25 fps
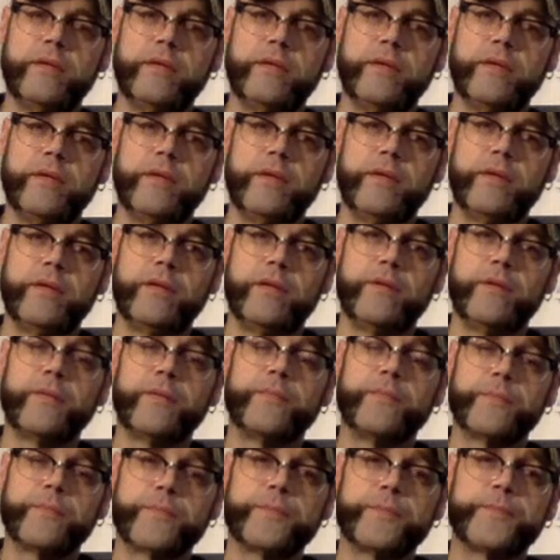
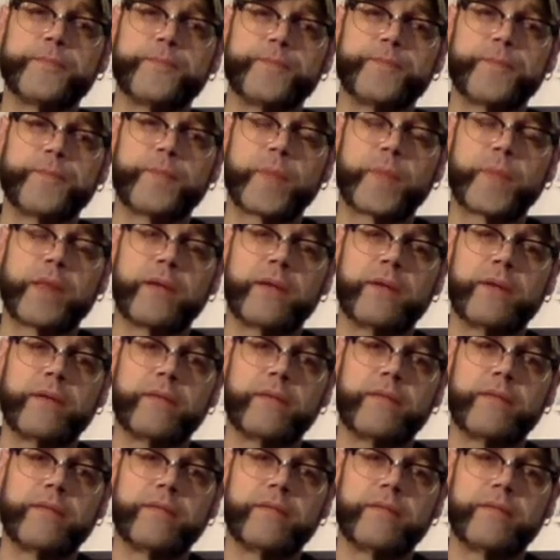
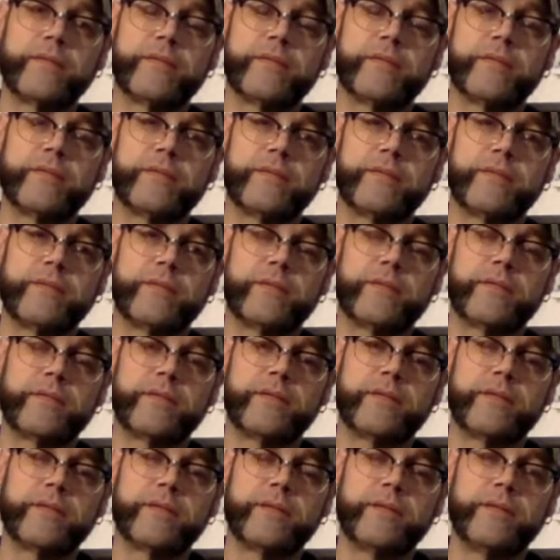
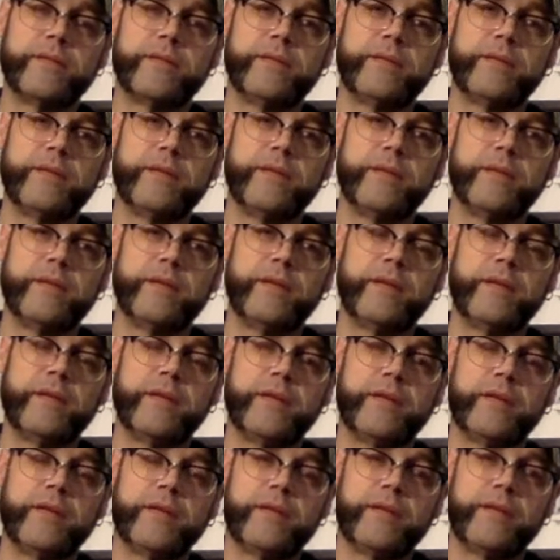
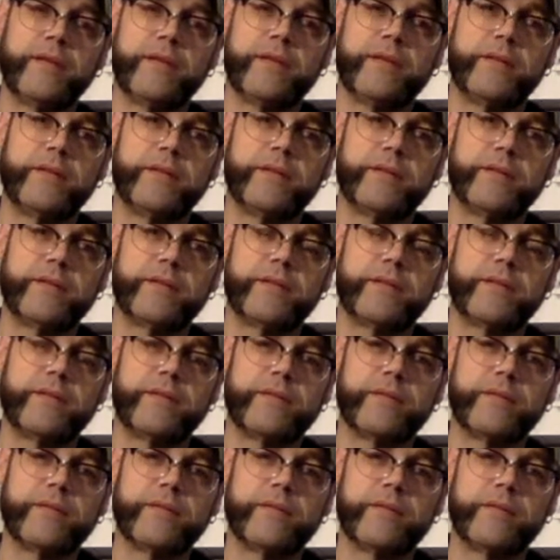
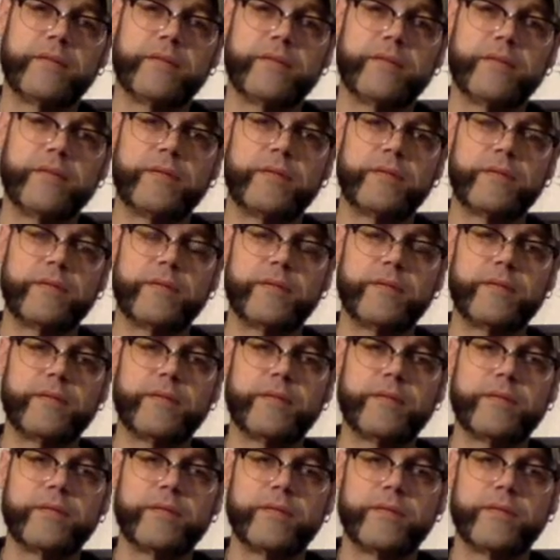
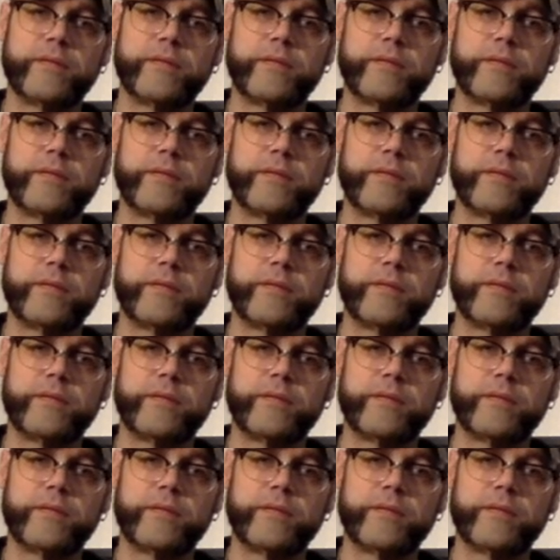The person shown says nothing.